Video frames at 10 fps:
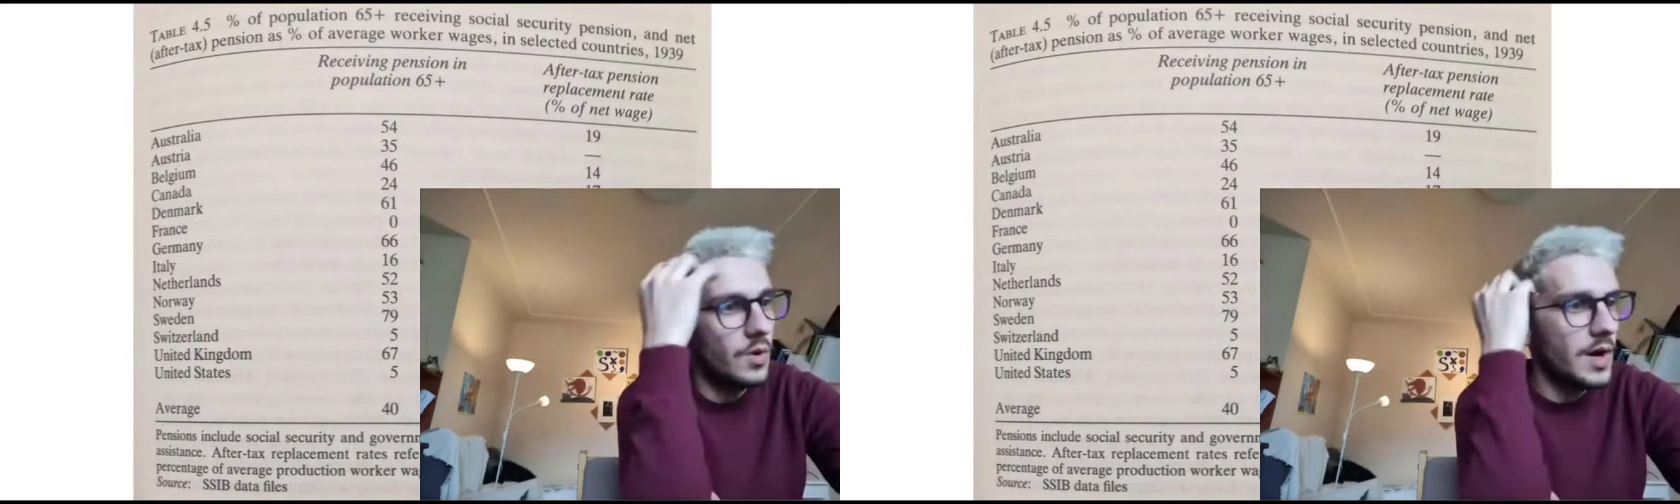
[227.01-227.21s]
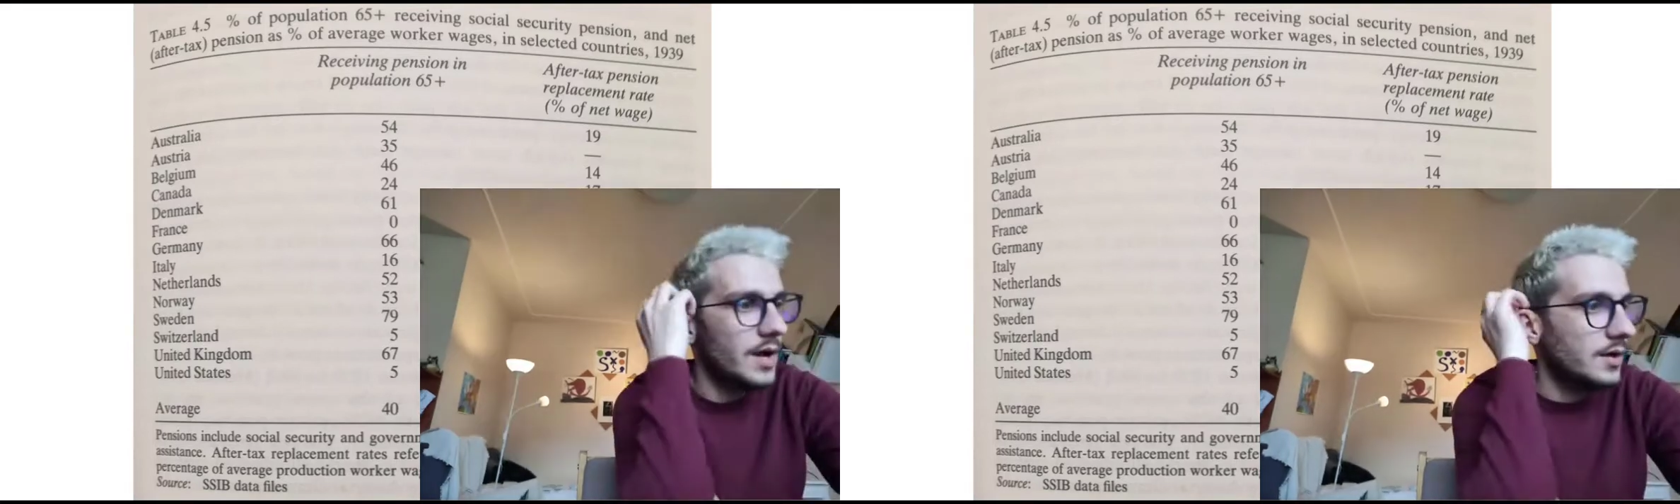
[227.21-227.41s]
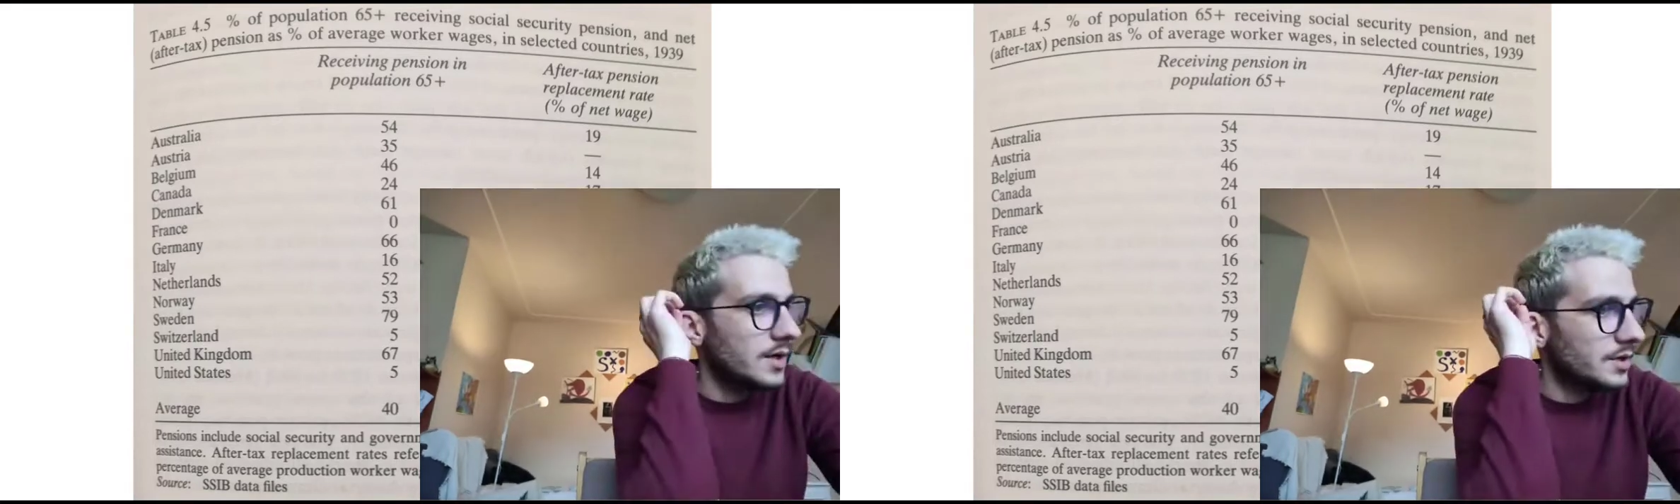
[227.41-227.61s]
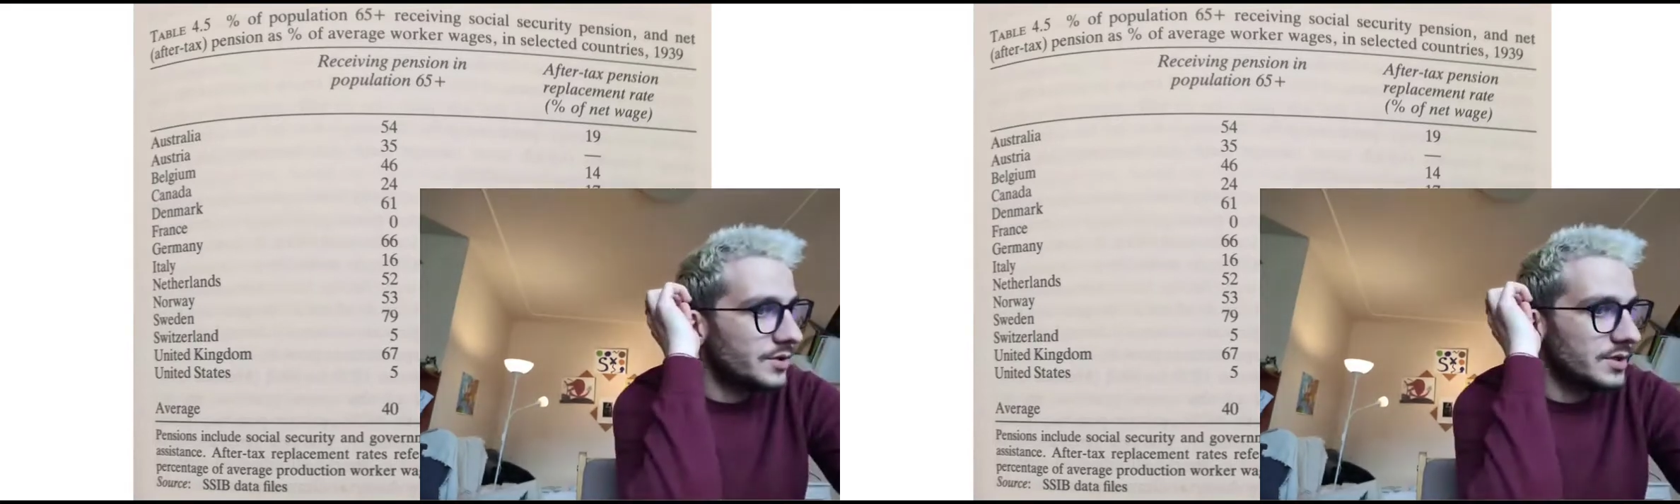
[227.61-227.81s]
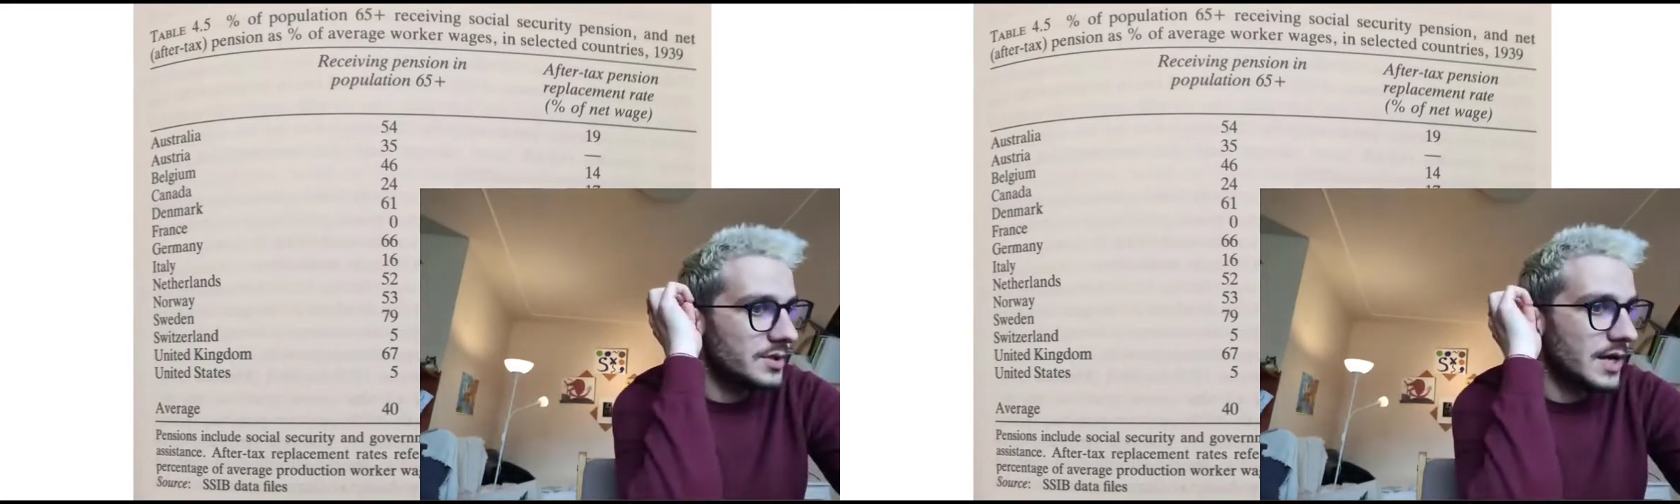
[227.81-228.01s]
while
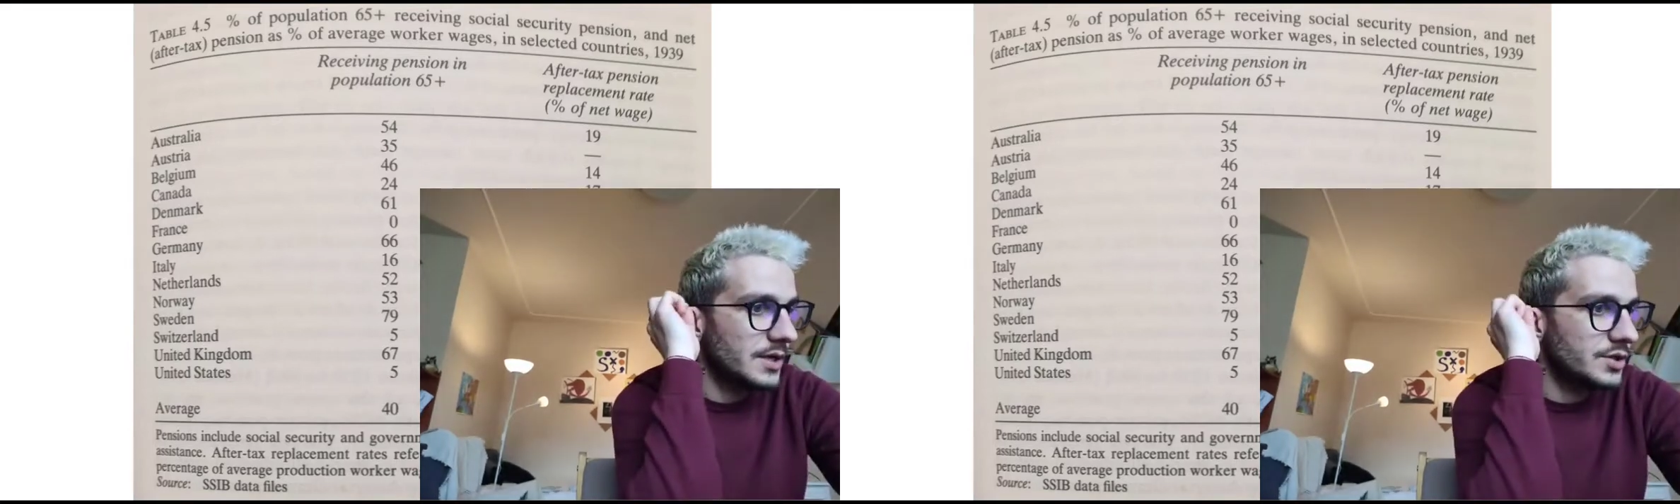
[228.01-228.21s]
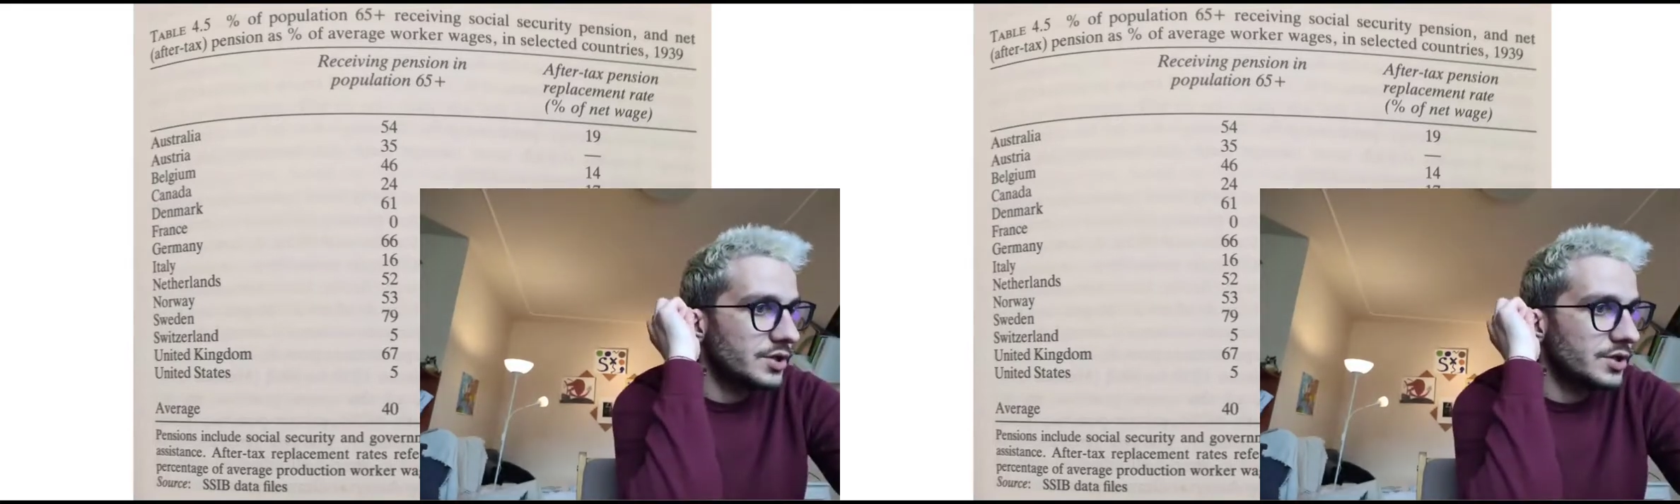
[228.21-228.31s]
countries like